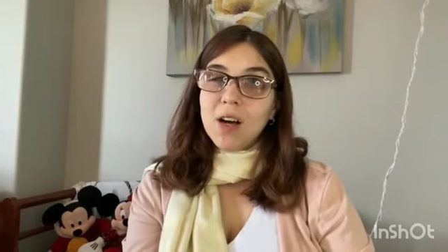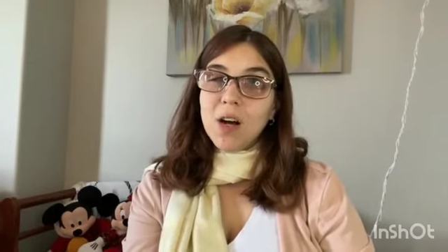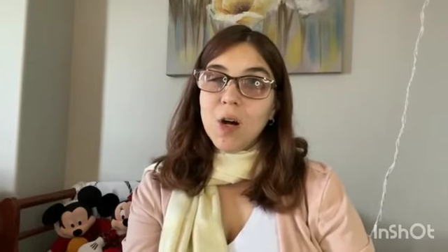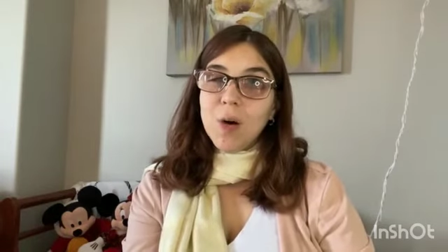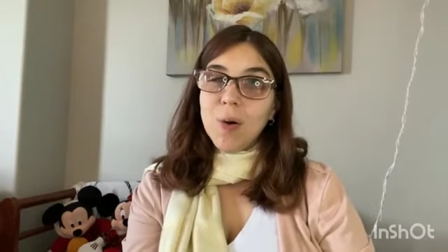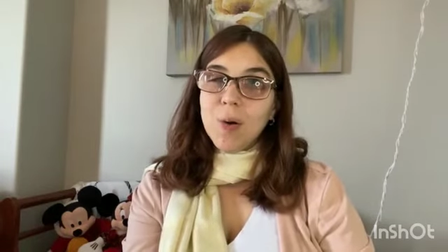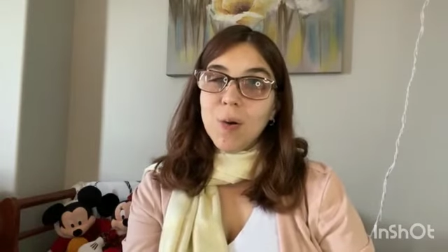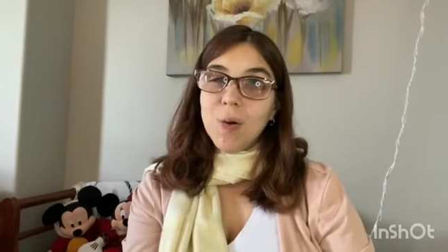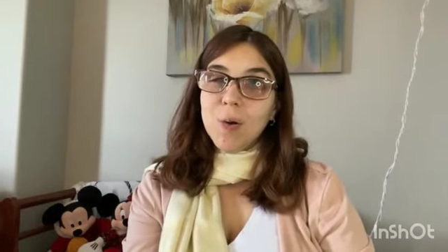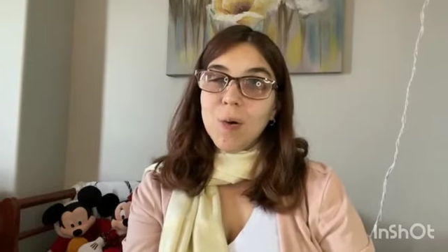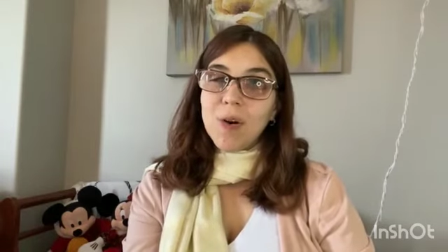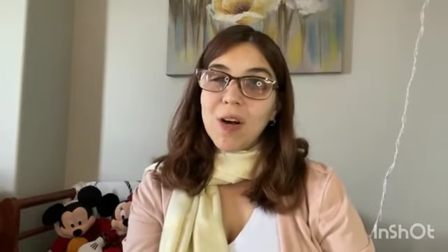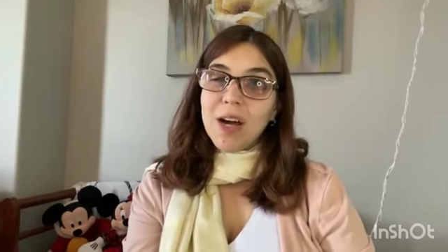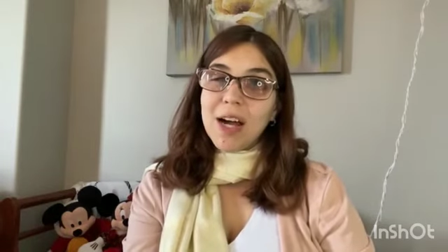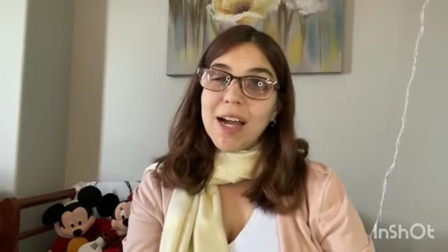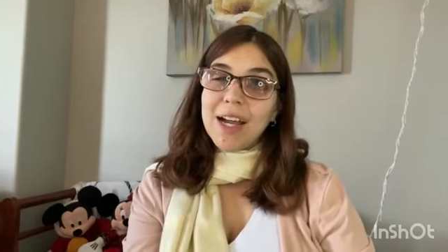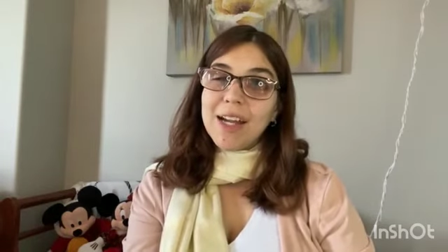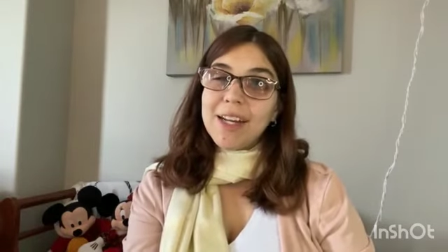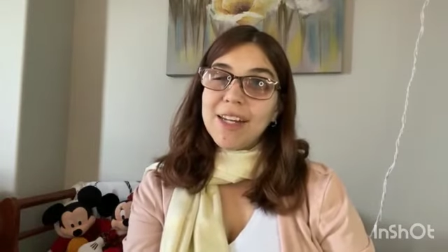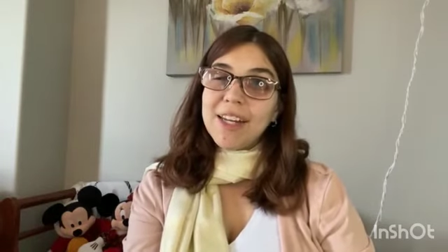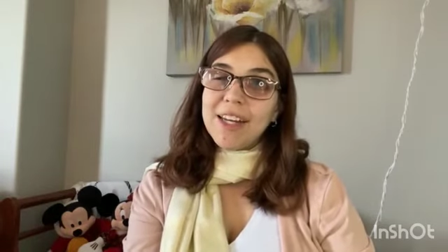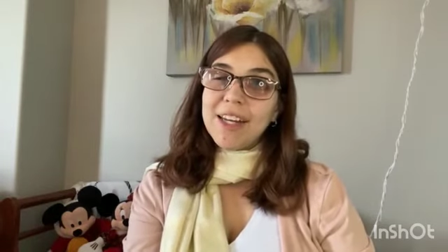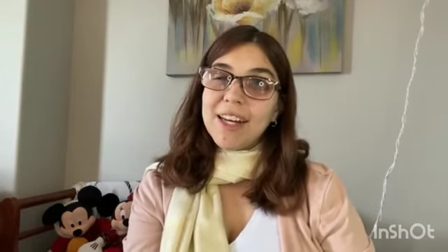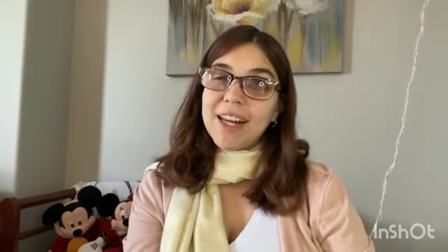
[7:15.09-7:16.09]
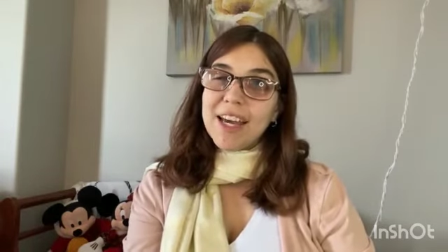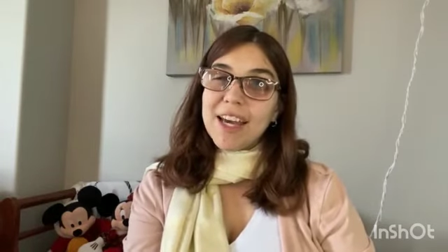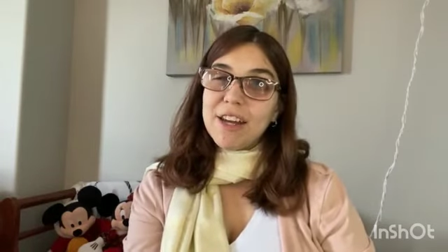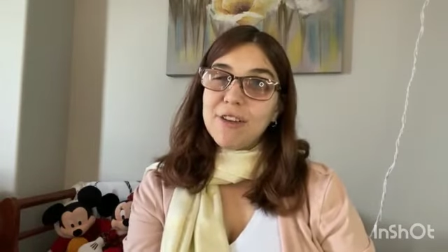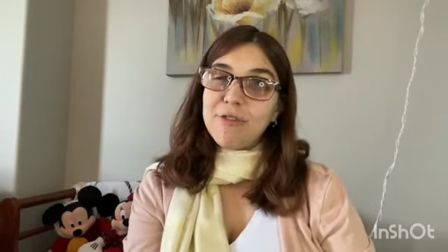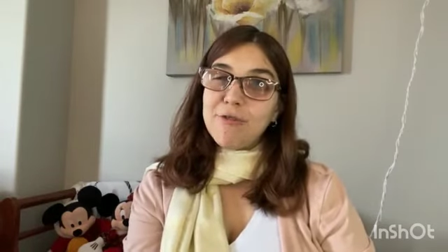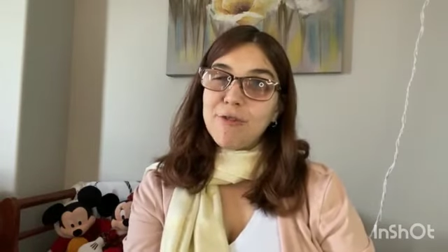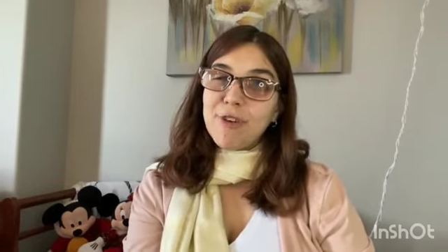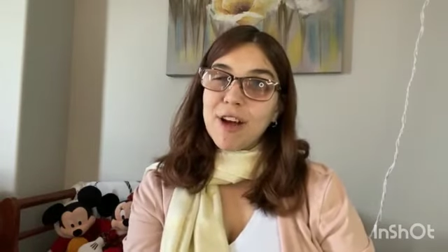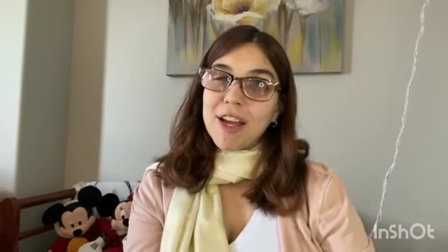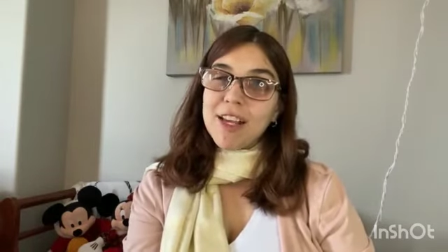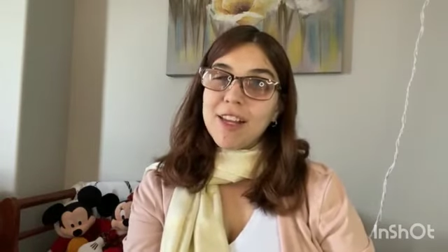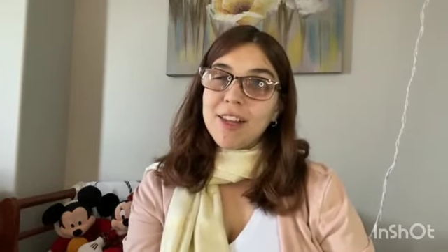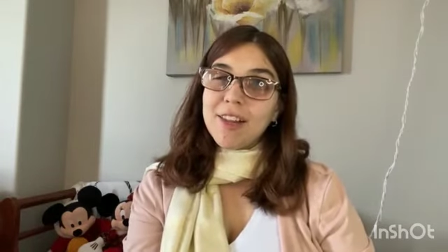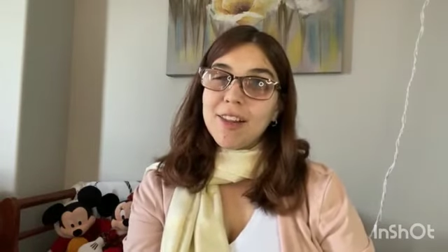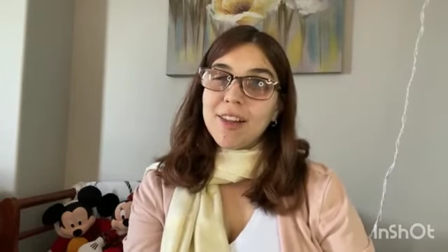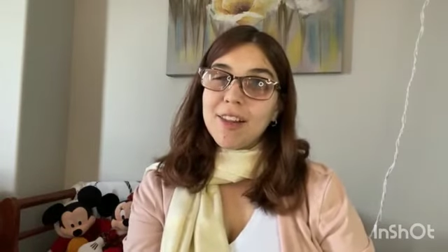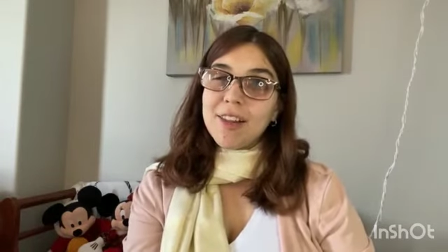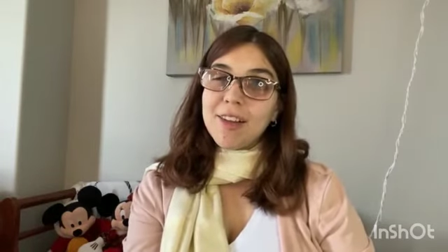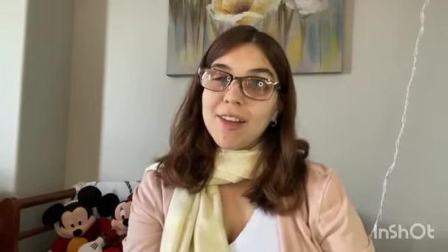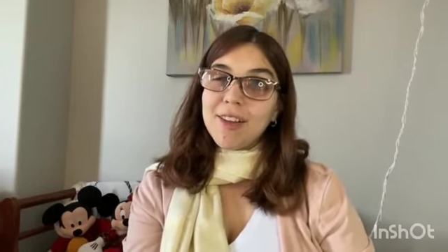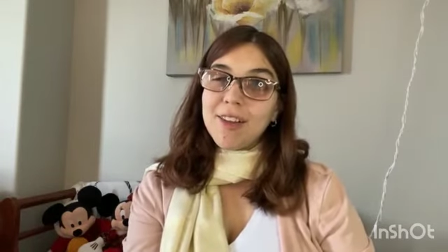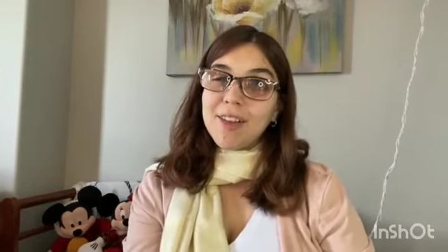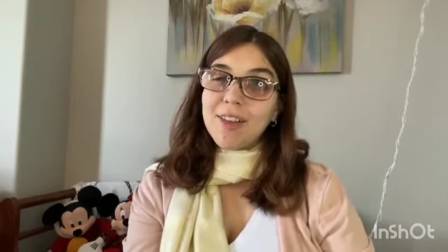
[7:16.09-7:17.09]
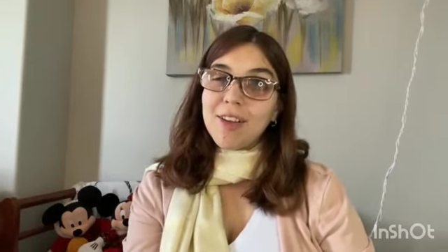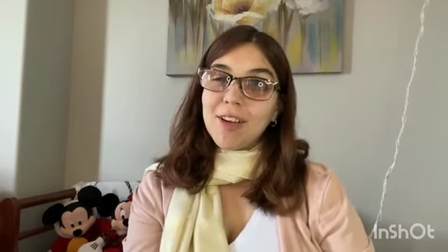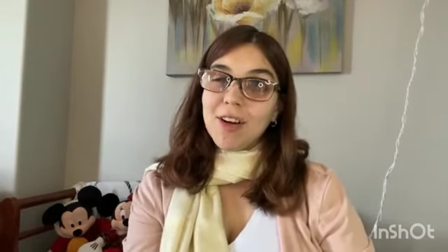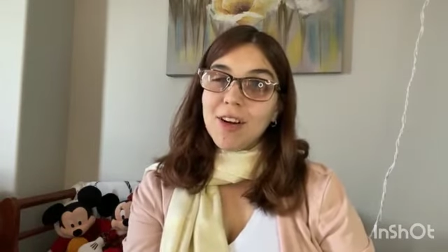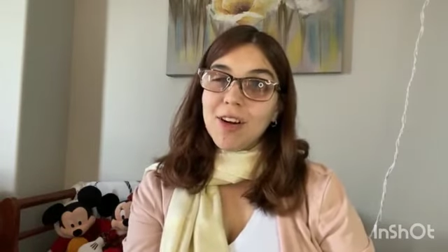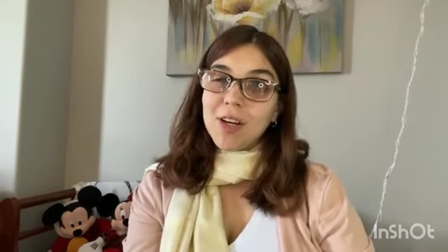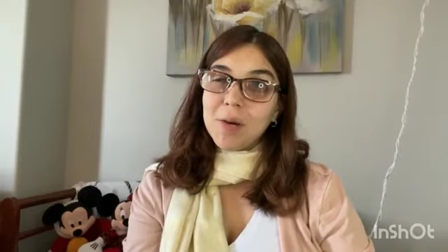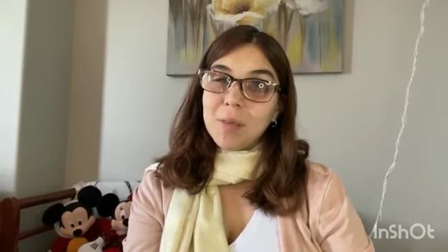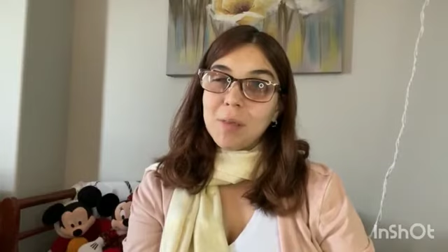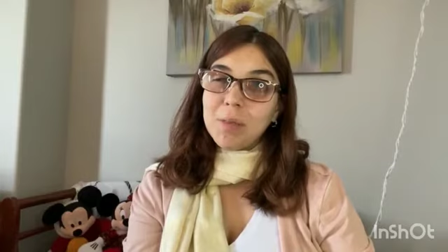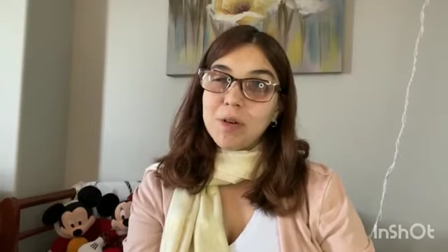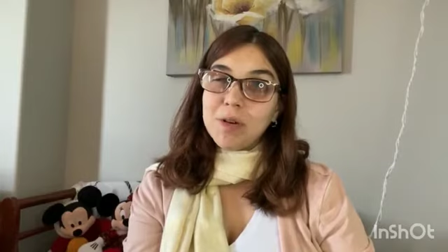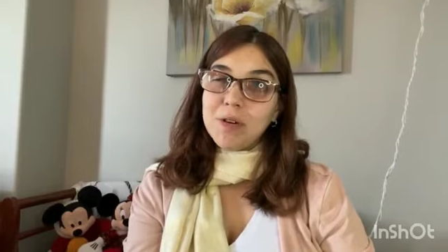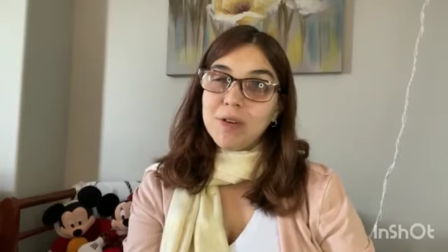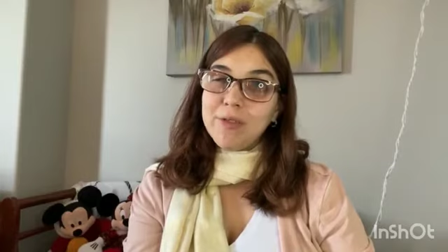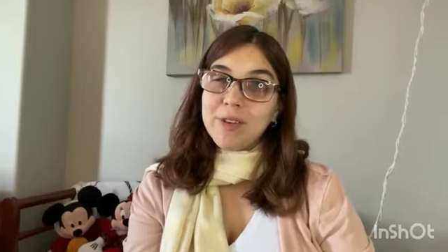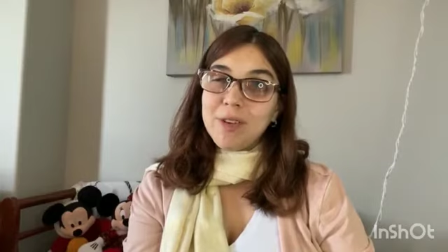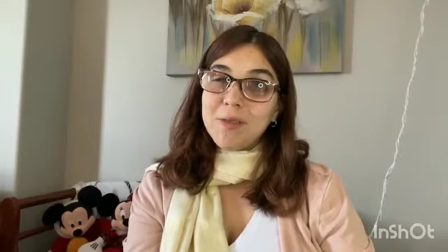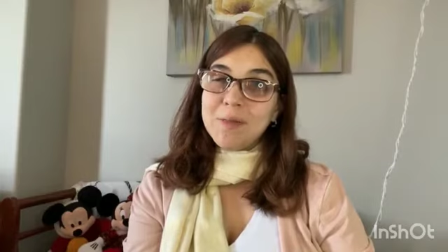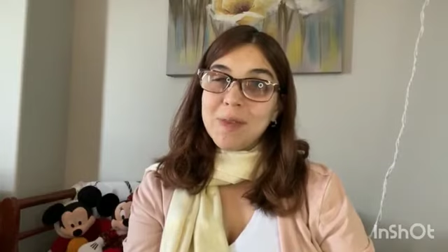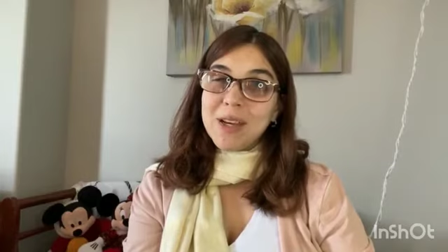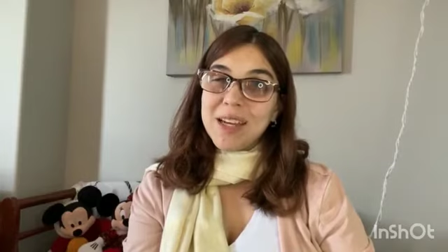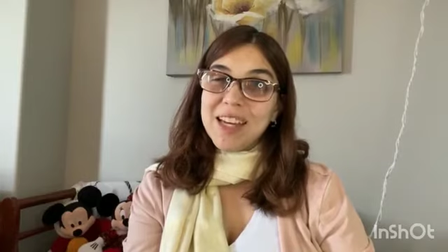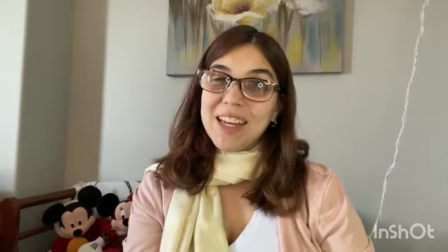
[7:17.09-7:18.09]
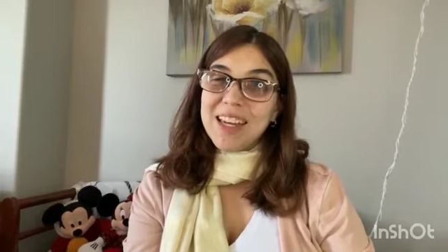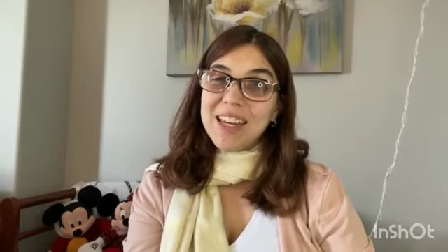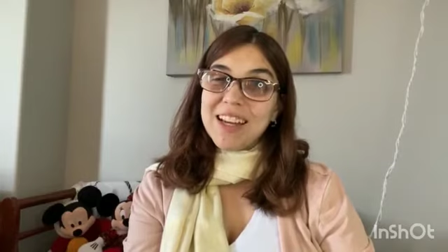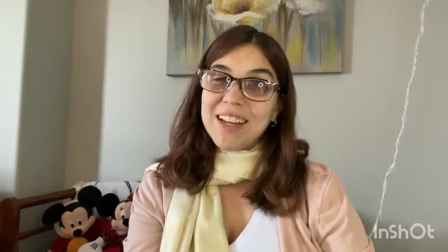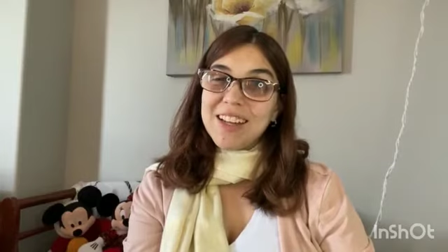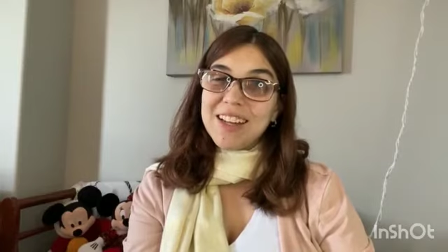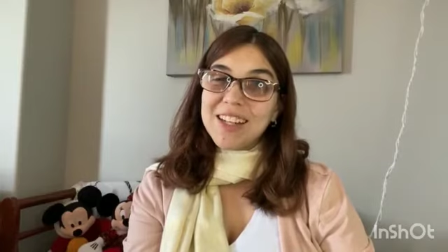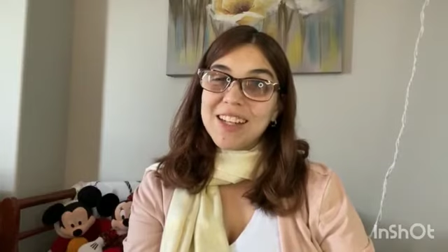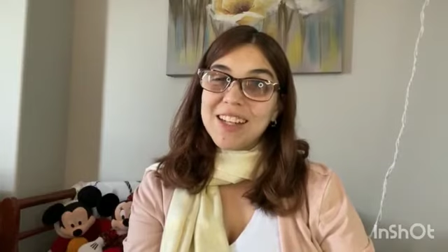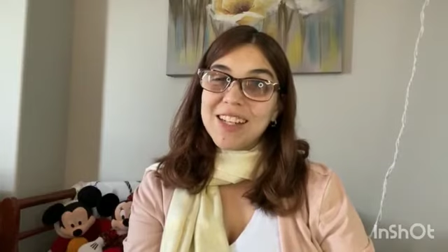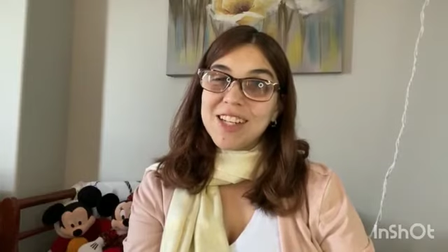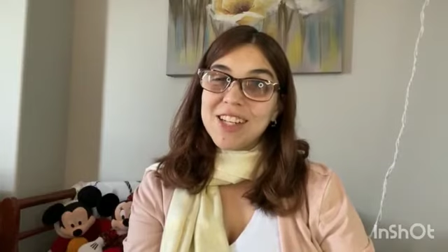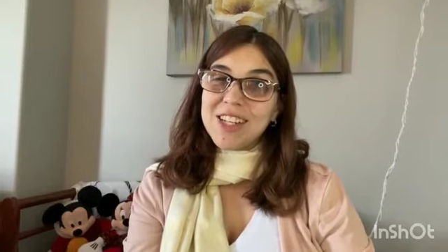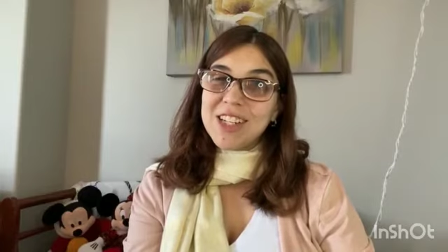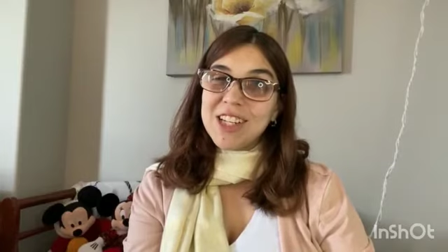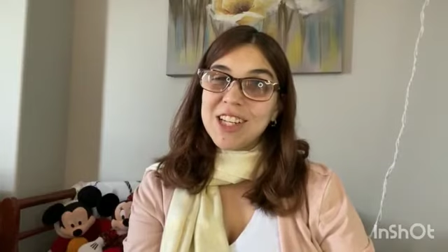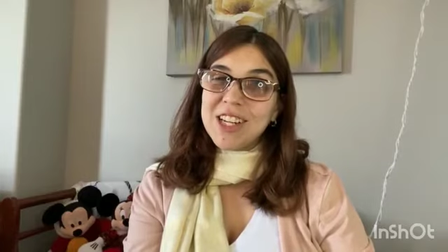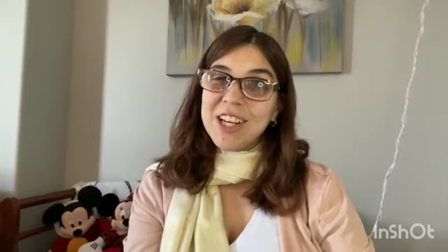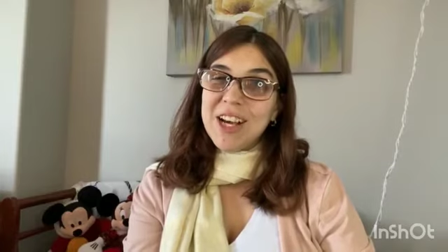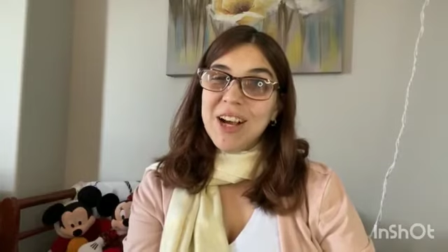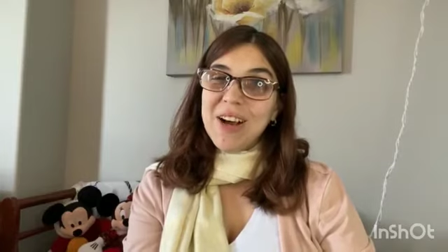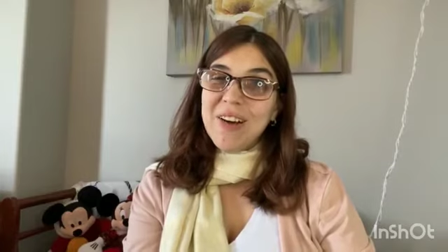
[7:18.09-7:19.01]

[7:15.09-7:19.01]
Oh, I need advices on improving my English.